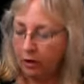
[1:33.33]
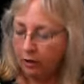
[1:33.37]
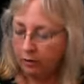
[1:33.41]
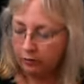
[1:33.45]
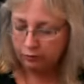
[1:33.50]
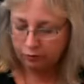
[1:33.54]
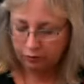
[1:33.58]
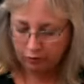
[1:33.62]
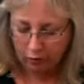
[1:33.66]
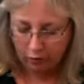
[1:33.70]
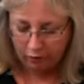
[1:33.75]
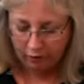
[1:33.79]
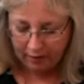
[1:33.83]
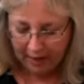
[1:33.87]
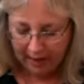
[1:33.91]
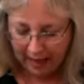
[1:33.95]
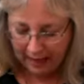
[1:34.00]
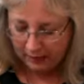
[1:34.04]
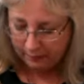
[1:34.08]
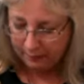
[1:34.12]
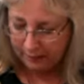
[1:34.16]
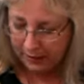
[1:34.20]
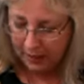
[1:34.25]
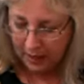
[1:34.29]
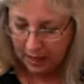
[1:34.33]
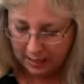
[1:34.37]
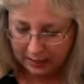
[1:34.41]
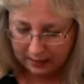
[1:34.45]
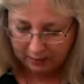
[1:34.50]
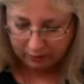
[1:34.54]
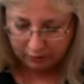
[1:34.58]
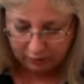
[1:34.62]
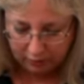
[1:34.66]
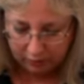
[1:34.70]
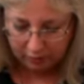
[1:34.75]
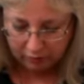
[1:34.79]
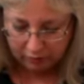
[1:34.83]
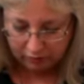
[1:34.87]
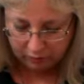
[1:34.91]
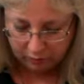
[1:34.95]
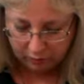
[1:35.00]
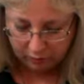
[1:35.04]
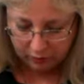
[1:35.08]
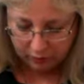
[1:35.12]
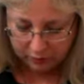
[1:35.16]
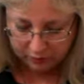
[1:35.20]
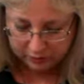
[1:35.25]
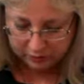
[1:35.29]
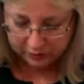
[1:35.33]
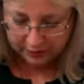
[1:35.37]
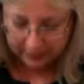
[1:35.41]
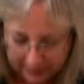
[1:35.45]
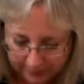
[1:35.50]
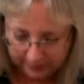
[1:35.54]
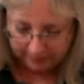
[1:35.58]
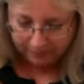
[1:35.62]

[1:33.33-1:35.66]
so that, let me cut it so you can see what it looks like.